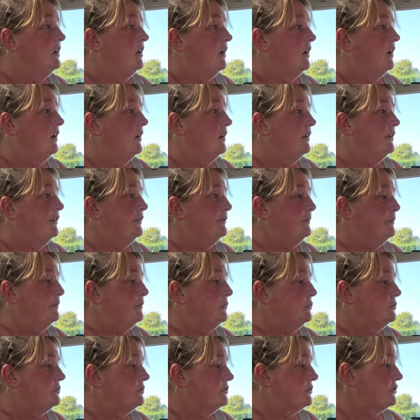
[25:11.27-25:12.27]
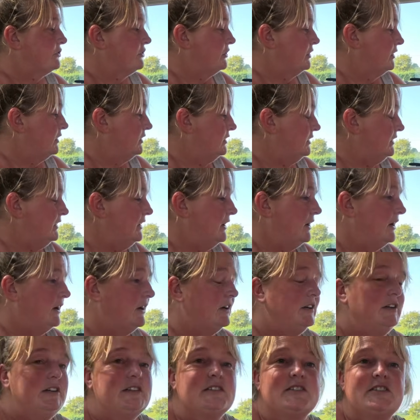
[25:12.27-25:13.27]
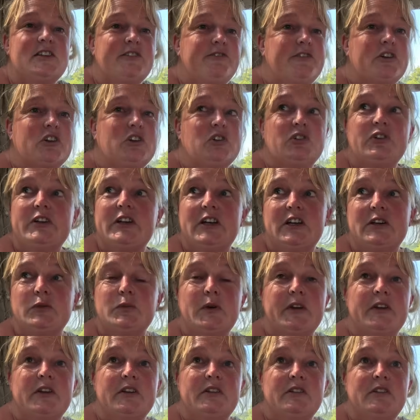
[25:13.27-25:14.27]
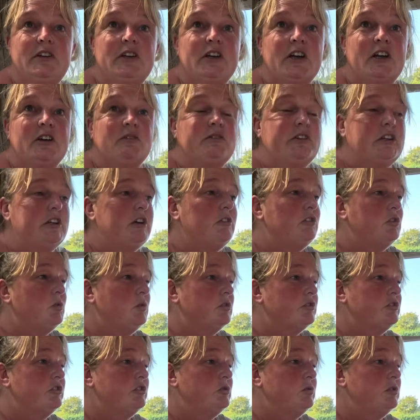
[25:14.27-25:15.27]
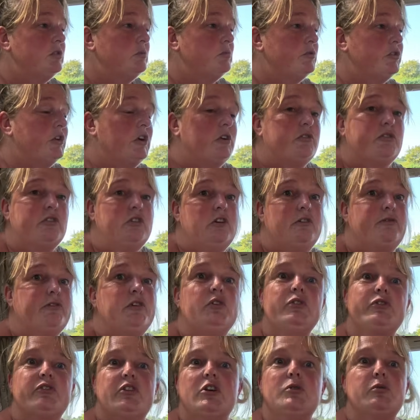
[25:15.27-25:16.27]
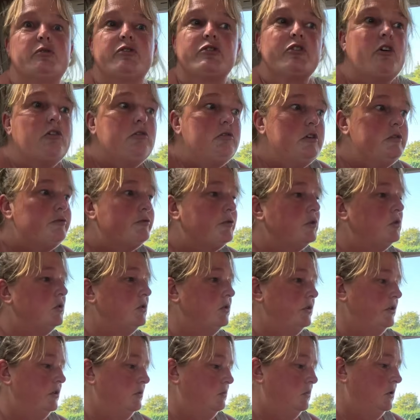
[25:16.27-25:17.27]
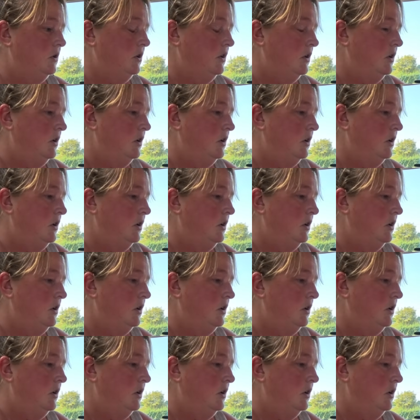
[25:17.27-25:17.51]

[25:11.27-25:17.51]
But yeah, it's difficult, isn't it, when they don't know what to do with themselves, and you feel so sorry for them.